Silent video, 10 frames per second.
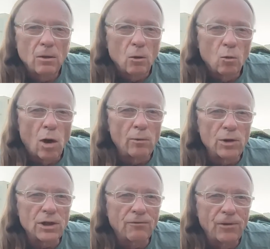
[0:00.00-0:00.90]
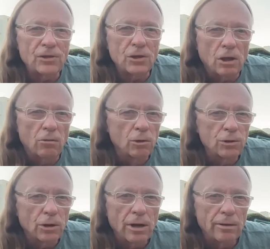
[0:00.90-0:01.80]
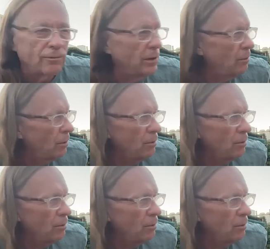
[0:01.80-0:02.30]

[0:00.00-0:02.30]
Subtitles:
one was a Vista Cruiser. I don't know if anyone